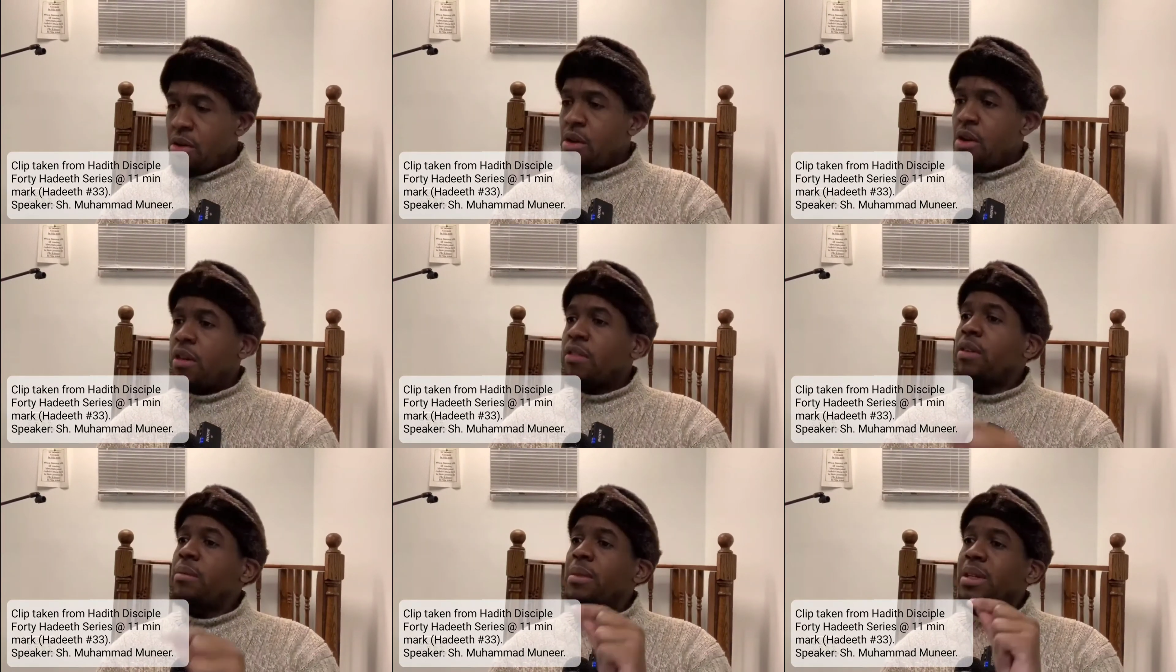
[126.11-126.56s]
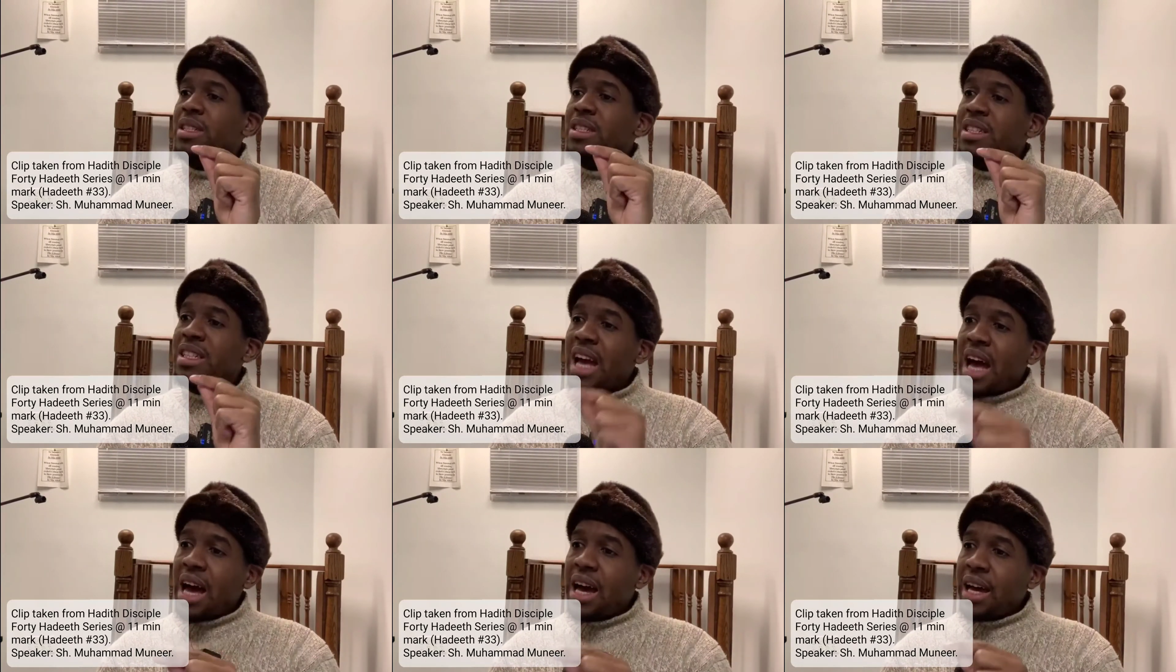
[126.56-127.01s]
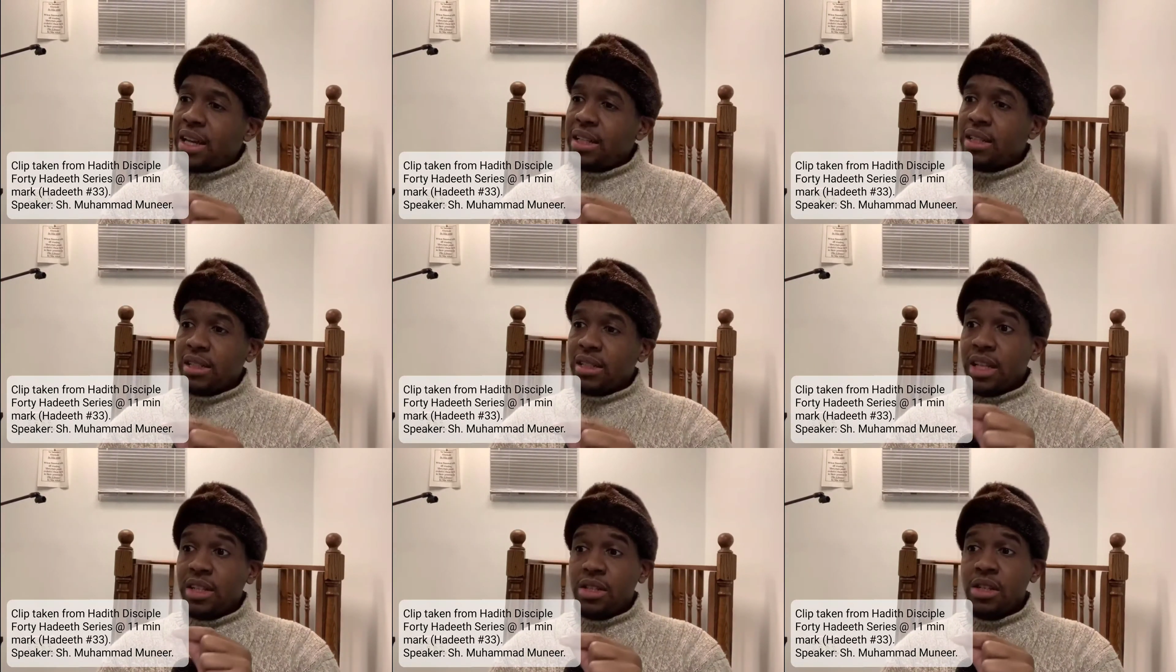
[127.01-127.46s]
from the signs
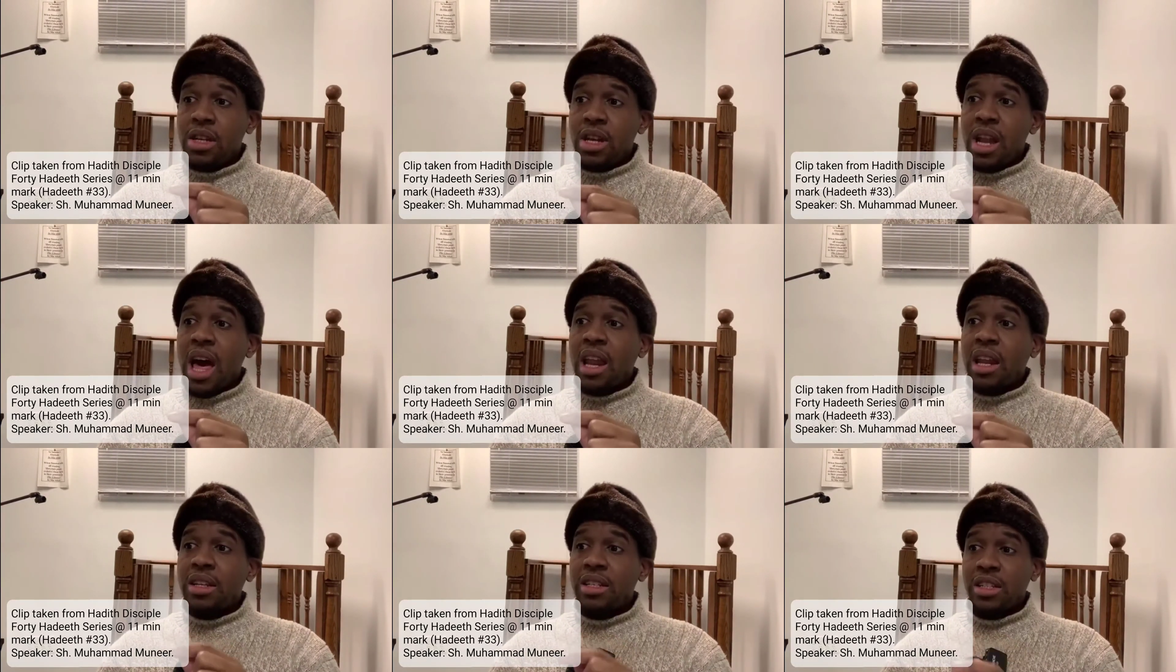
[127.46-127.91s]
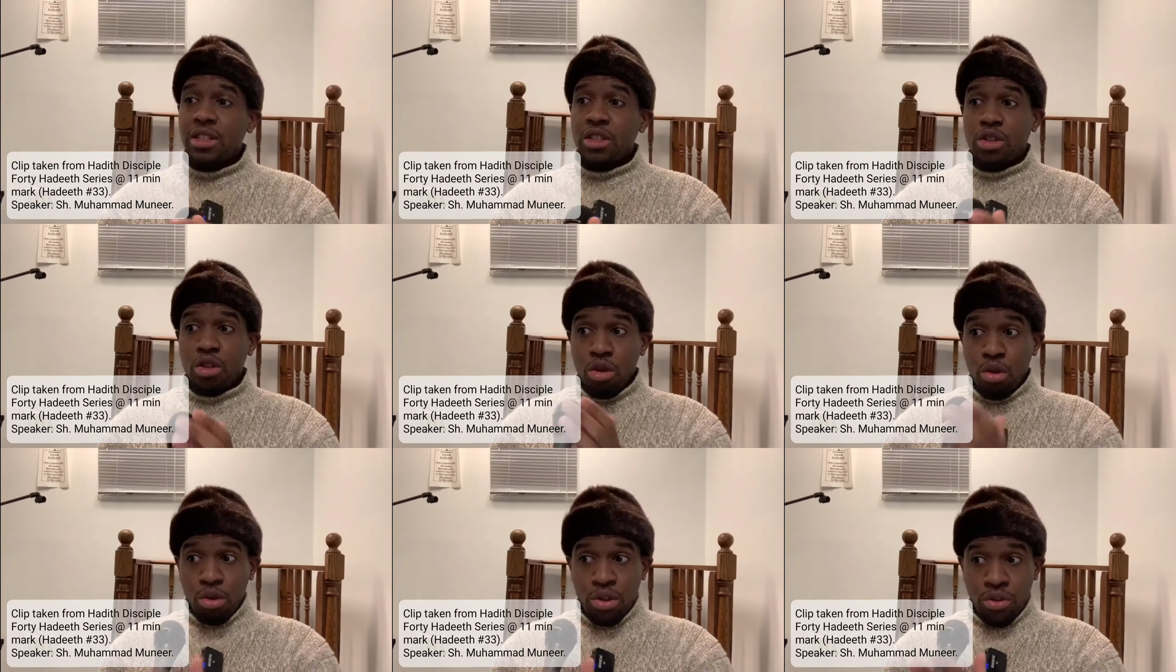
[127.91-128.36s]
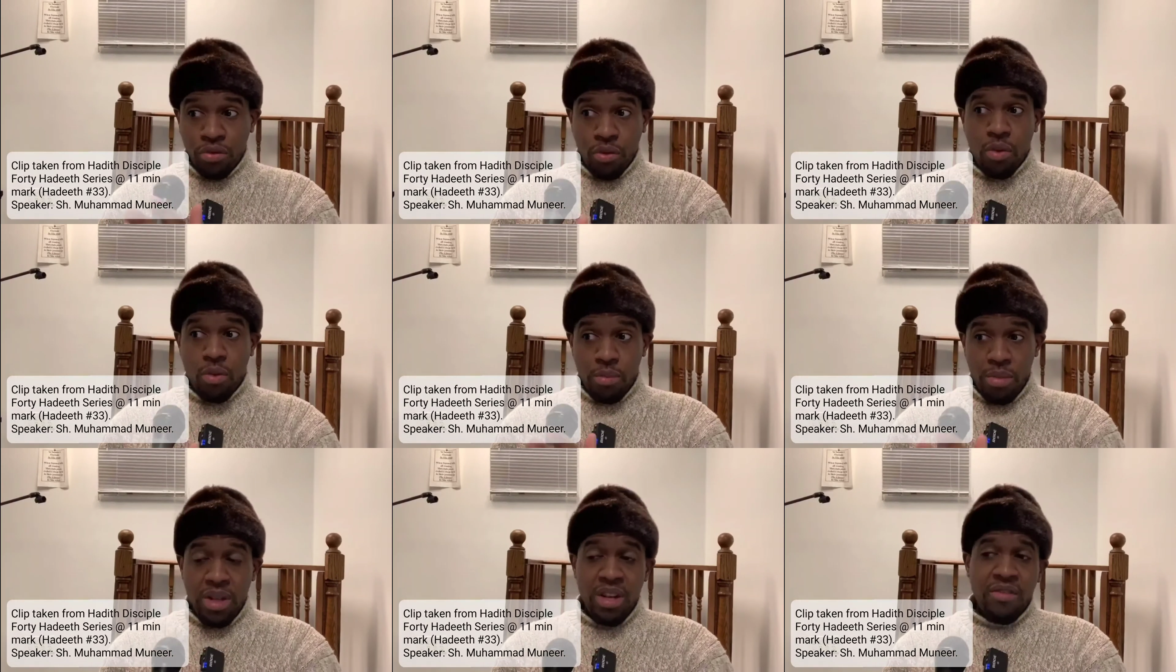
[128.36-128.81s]
that your knowledge is
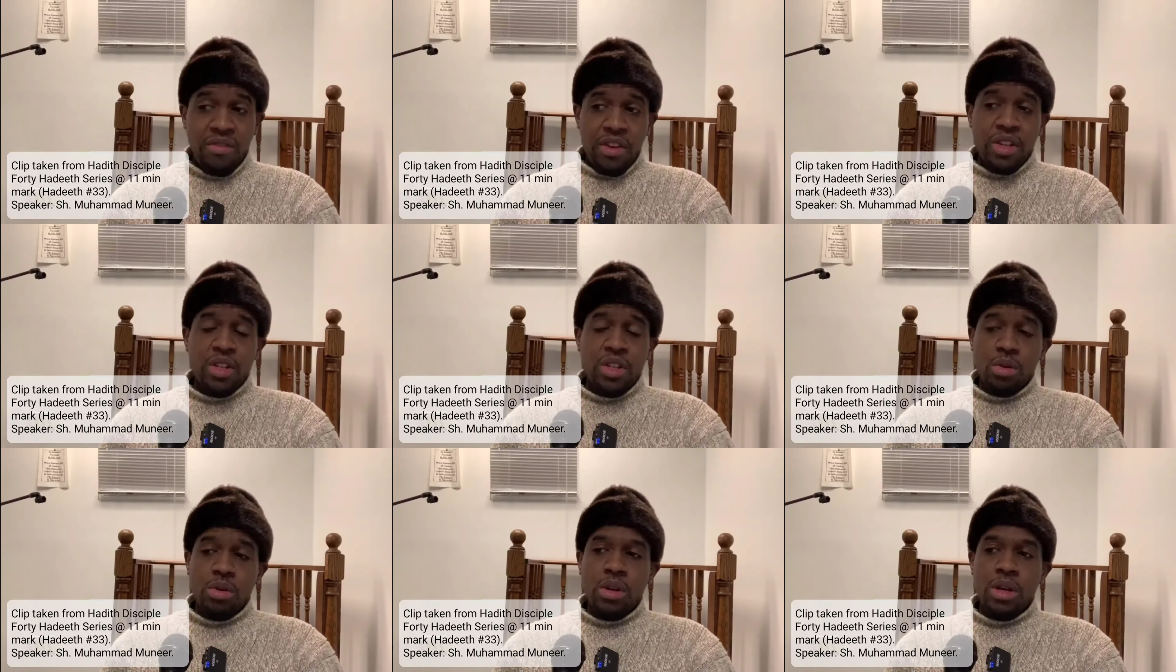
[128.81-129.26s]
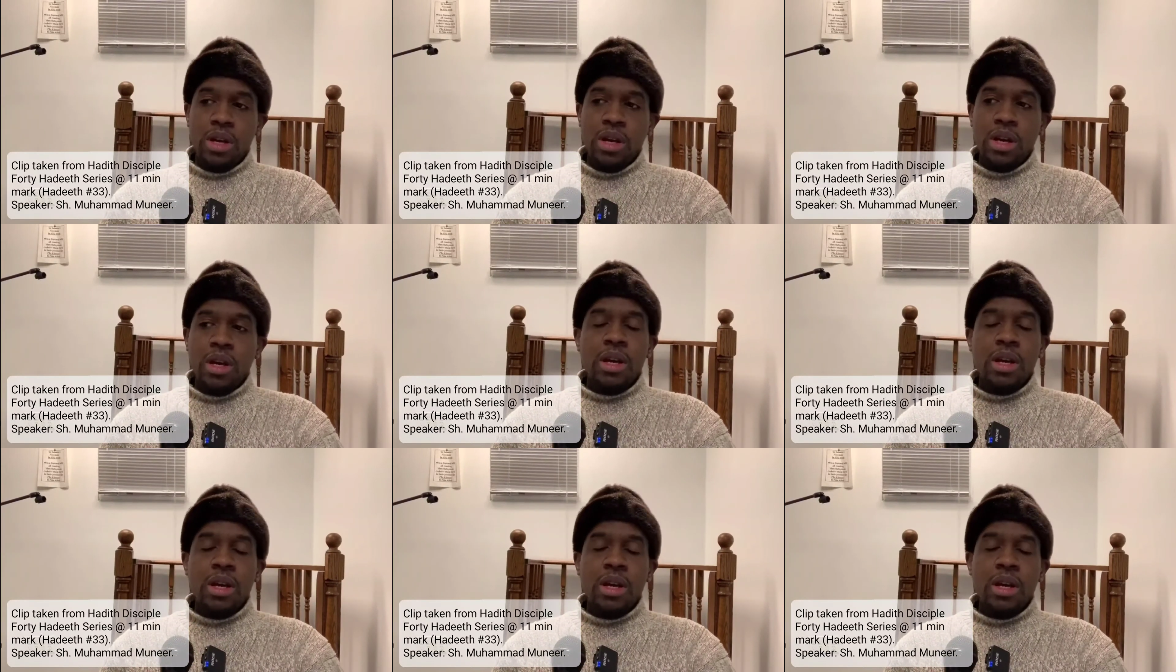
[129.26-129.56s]
useful, beneficial,